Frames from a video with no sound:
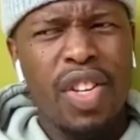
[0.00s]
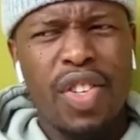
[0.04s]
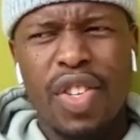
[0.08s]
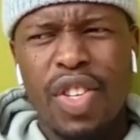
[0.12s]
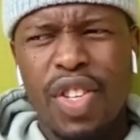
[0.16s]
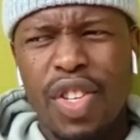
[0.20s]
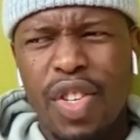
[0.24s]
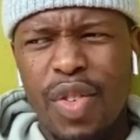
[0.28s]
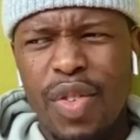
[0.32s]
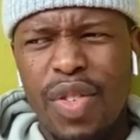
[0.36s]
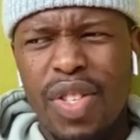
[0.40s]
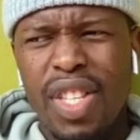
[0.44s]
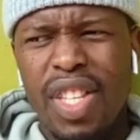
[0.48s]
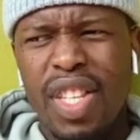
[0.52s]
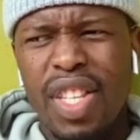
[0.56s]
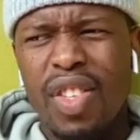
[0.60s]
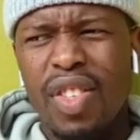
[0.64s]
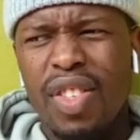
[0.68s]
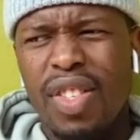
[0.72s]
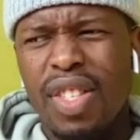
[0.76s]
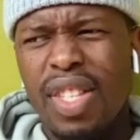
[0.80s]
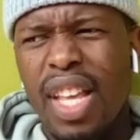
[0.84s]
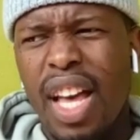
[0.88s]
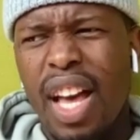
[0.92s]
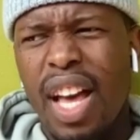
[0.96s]
introducing
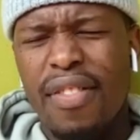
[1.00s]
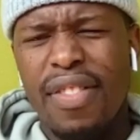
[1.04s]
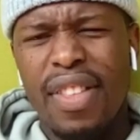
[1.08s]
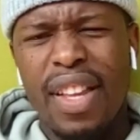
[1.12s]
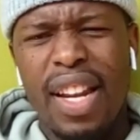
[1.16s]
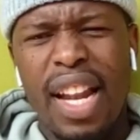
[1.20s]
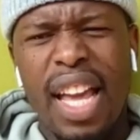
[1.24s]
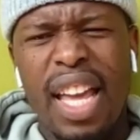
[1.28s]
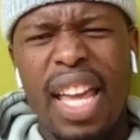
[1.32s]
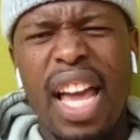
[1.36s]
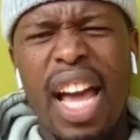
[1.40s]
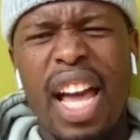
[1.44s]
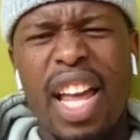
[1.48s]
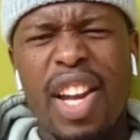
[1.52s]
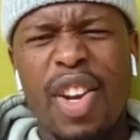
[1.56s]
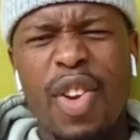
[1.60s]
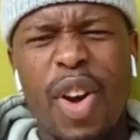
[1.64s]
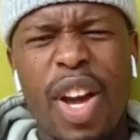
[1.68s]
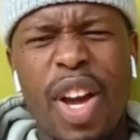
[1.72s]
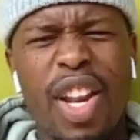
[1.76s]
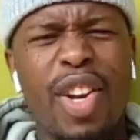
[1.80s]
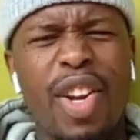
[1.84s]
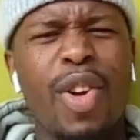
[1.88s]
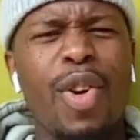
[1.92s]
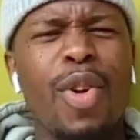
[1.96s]
yourself, they're like, yeah,
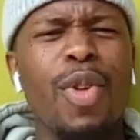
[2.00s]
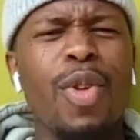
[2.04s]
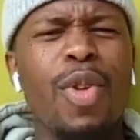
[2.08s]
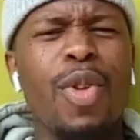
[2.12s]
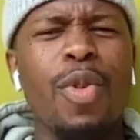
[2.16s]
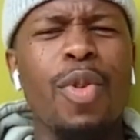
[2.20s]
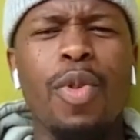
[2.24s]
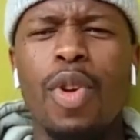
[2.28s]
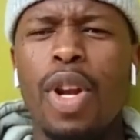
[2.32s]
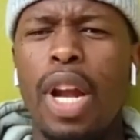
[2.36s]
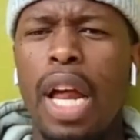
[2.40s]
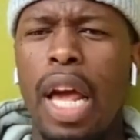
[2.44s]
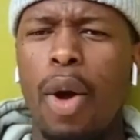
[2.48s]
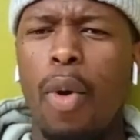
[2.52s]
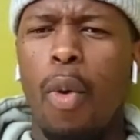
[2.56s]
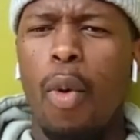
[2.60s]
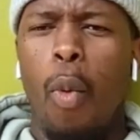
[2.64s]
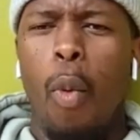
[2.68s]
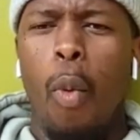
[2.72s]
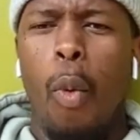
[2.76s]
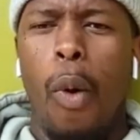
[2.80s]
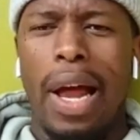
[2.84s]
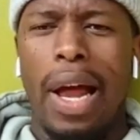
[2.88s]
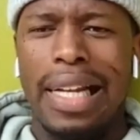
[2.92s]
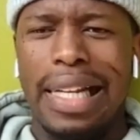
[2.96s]
no, I know you. You're
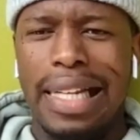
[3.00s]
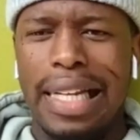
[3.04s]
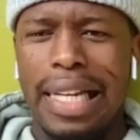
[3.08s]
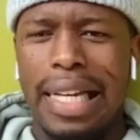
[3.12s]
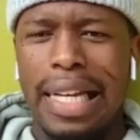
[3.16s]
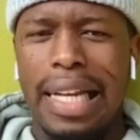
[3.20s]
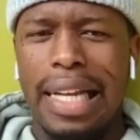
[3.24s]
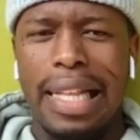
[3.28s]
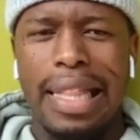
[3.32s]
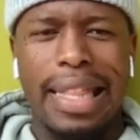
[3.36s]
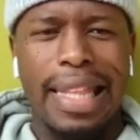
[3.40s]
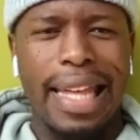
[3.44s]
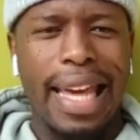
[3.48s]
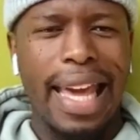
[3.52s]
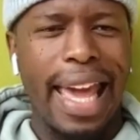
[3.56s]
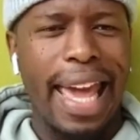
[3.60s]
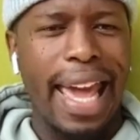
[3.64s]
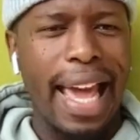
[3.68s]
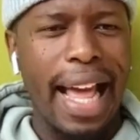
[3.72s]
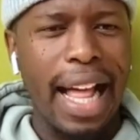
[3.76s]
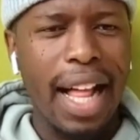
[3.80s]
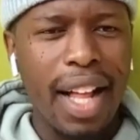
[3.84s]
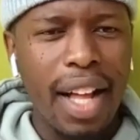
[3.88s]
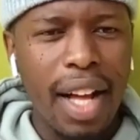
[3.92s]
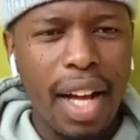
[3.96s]
like, what the
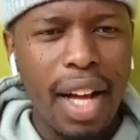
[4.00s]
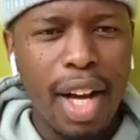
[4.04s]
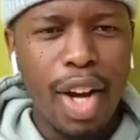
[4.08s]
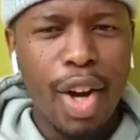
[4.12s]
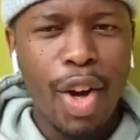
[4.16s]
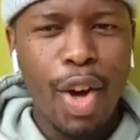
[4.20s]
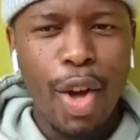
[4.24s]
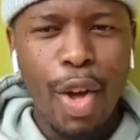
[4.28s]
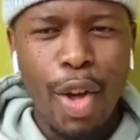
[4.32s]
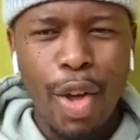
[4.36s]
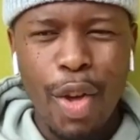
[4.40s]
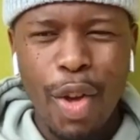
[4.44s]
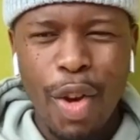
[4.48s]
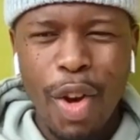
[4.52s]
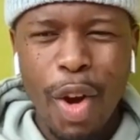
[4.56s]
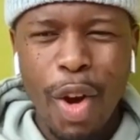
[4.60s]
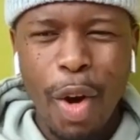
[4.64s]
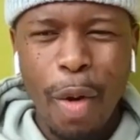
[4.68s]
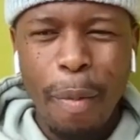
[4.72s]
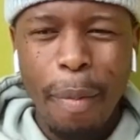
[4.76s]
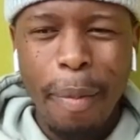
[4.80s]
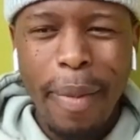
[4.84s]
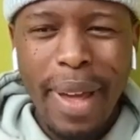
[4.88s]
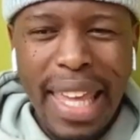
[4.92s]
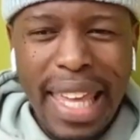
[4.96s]
hell? You
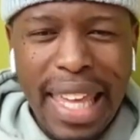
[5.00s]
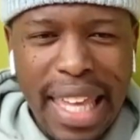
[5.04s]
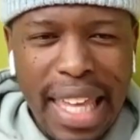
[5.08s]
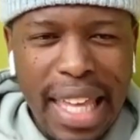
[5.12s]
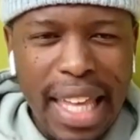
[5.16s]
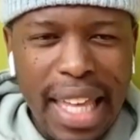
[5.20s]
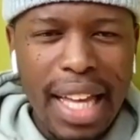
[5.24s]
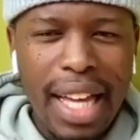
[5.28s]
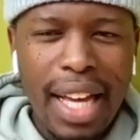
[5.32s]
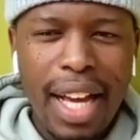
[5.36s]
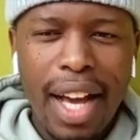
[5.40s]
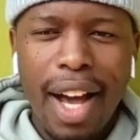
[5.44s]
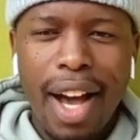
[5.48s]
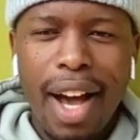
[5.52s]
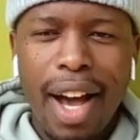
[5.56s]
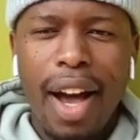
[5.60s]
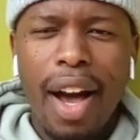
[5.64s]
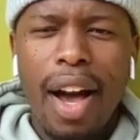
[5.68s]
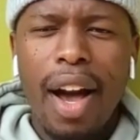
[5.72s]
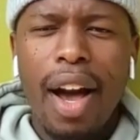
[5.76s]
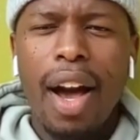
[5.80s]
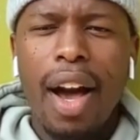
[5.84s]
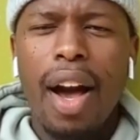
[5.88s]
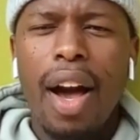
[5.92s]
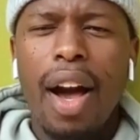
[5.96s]
know me?
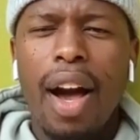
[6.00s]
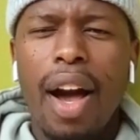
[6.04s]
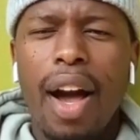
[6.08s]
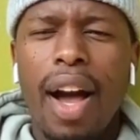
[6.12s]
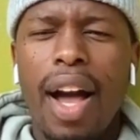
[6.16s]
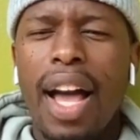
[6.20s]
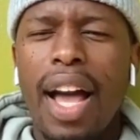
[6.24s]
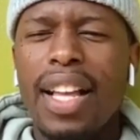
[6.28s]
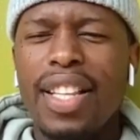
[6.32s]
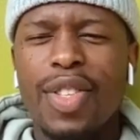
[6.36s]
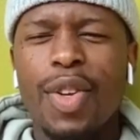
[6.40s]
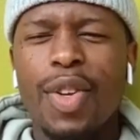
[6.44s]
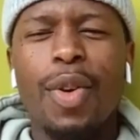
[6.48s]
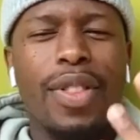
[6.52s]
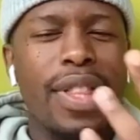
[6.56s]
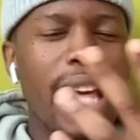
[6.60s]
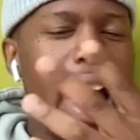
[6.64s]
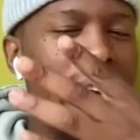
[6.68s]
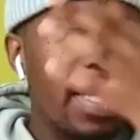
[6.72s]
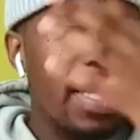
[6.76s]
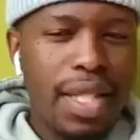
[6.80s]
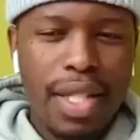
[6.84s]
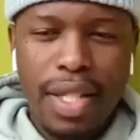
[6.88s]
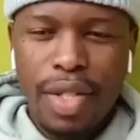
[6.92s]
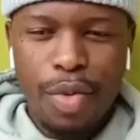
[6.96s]
So
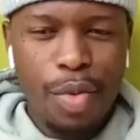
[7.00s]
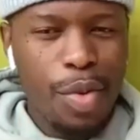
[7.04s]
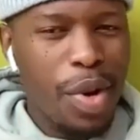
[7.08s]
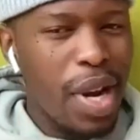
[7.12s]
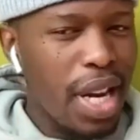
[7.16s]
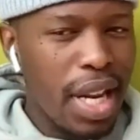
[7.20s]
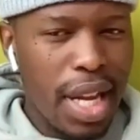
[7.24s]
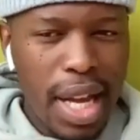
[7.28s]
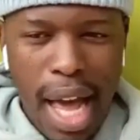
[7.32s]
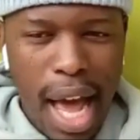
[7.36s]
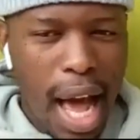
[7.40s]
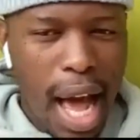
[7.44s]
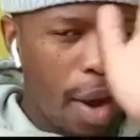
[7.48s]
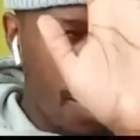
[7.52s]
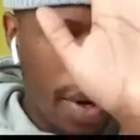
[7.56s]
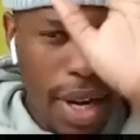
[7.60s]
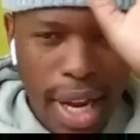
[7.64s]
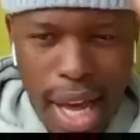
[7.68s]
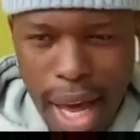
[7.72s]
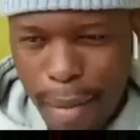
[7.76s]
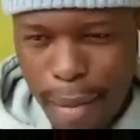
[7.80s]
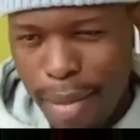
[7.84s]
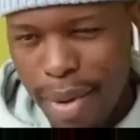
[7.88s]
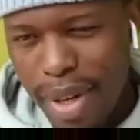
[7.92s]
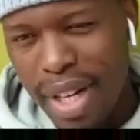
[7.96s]
that's really how it
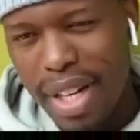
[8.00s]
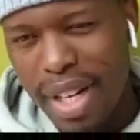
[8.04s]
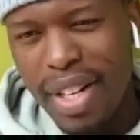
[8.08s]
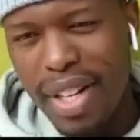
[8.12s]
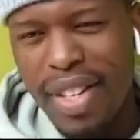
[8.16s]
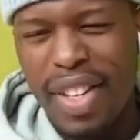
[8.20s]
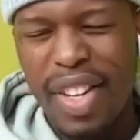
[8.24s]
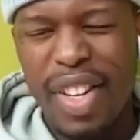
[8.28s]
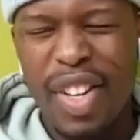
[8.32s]
happened,